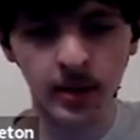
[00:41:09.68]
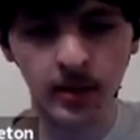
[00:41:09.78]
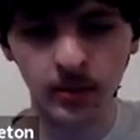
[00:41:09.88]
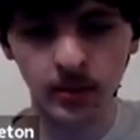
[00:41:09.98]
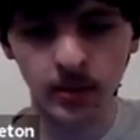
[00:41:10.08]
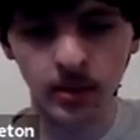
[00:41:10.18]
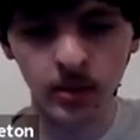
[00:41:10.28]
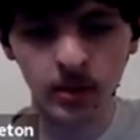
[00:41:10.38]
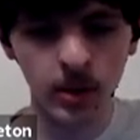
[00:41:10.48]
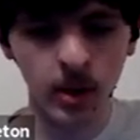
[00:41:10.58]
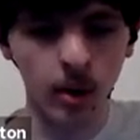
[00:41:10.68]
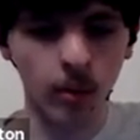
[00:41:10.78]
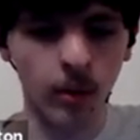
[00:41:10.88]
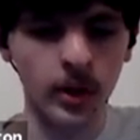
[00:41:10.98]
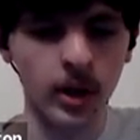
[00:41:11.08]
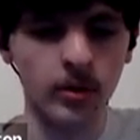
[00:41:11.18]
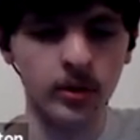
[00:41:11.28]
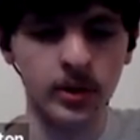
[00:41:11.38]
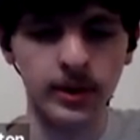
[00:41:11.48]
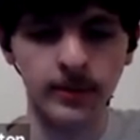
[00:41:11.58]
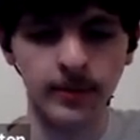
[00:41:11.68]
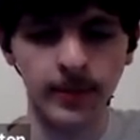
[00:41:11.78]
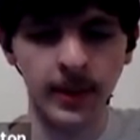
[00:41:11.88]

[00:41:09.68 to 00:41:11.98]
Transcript: And then we'll use